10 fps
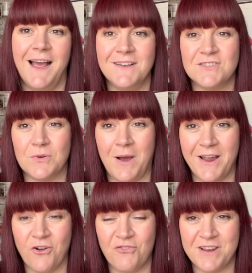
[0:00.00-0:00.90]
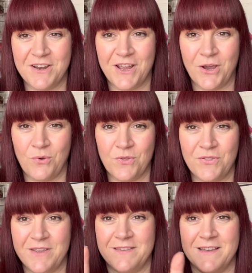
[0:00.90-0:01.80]
So I already know that
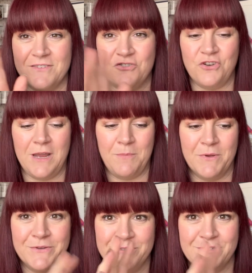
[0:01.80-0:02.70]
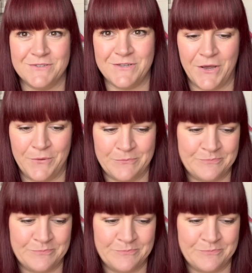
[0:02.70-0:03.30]
this is a dream to sew.